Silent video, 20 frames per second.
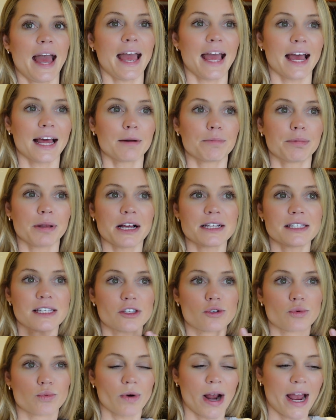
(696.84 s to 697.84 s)
And plus
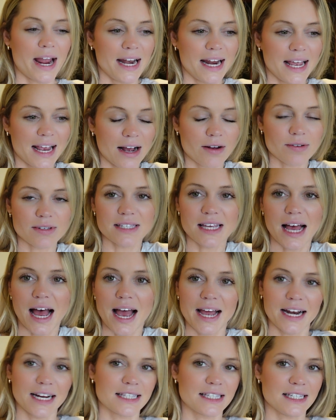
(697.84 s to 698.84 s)
it's raining
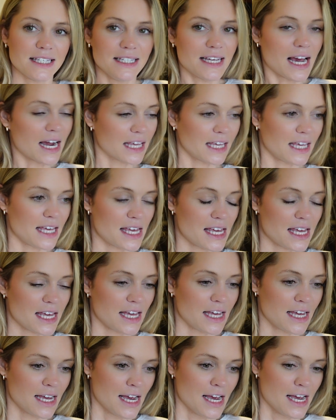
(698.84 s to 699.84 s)
outside, it's
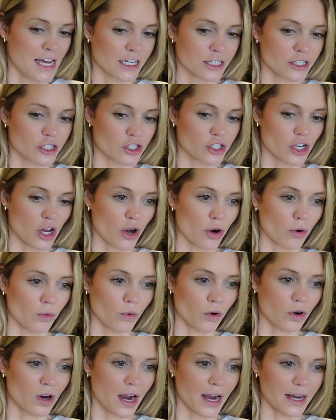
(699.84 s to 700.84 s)
yucky. So
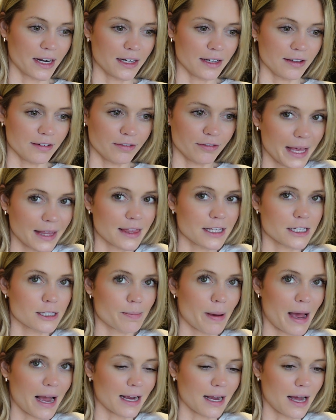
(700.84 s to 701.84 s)
we'll kind of pick this
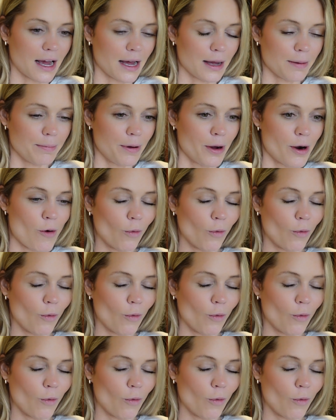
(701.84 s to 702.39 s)
back up